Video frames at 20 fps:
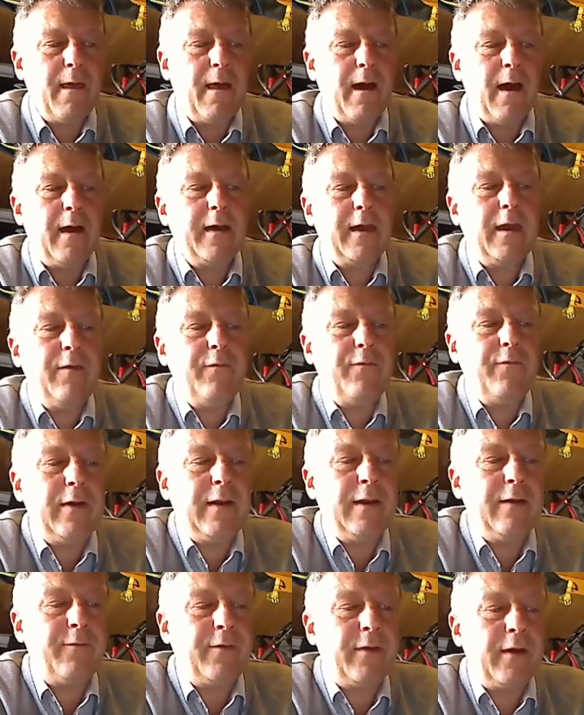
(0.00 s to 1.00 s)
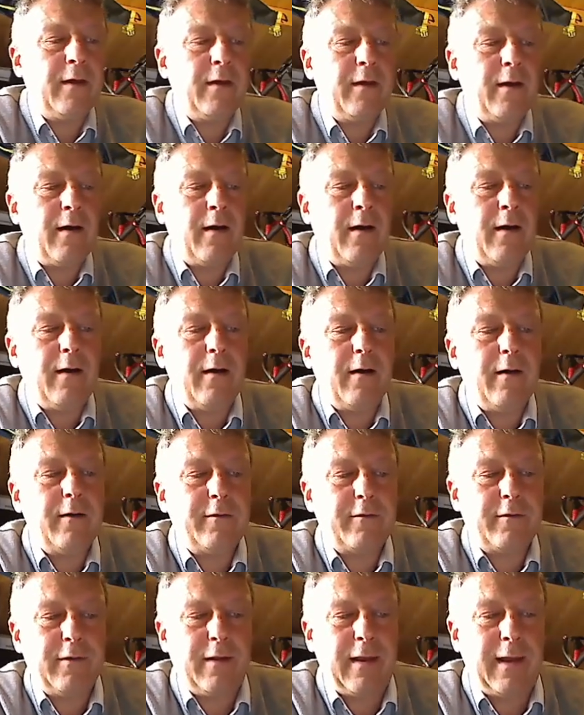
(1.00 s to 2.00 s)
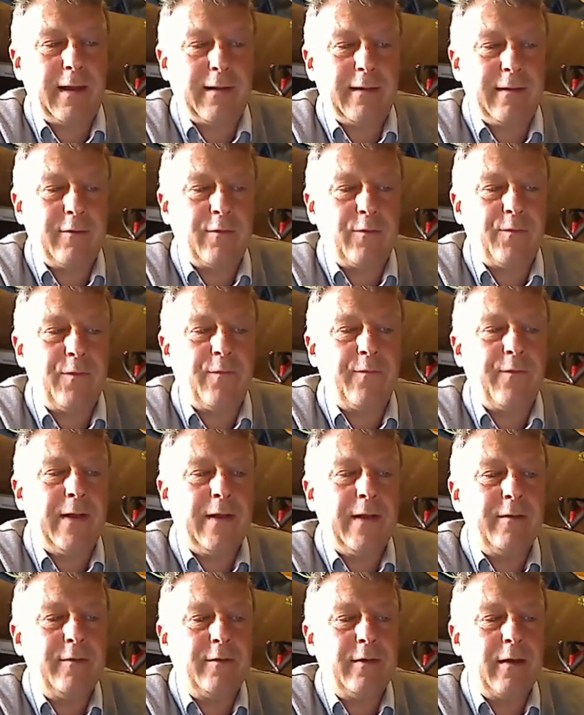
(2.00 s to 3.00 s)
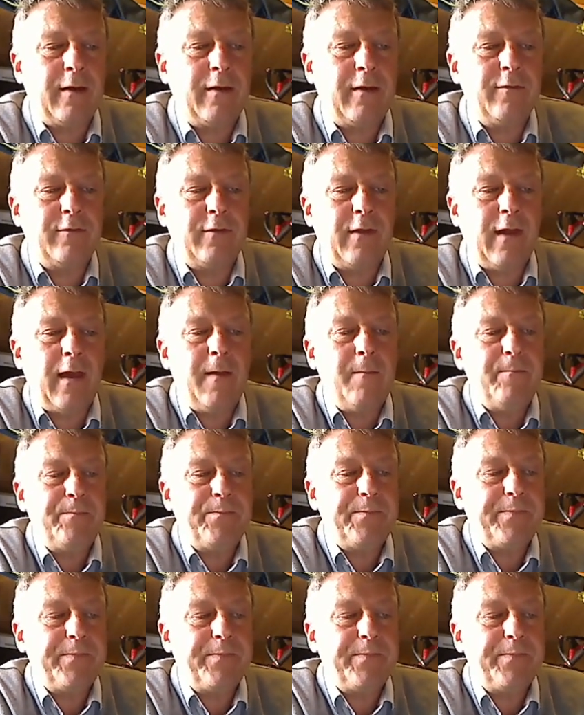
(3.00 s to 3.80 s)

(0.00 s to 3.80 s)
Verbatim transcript: I give Olivia a heart necklace for Valentine's Day